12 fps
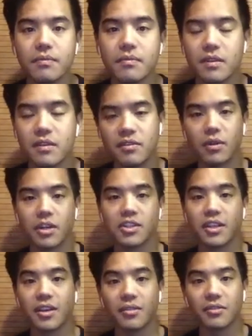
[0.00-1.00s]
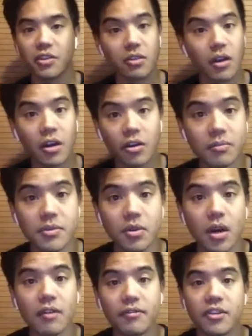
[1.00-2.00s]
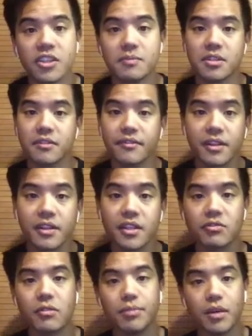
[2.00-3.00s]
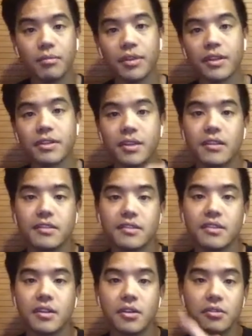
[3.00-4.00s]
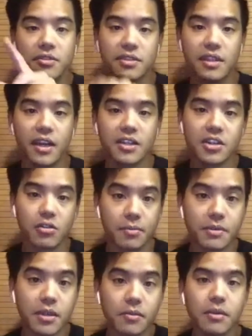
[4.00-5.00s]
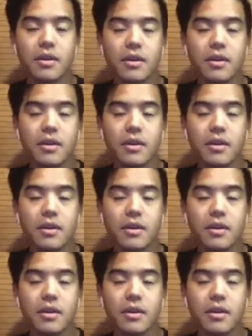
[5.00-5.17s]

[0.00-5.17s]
If you want to check out the, our crypto offering specifically, is republic.co slash crypto.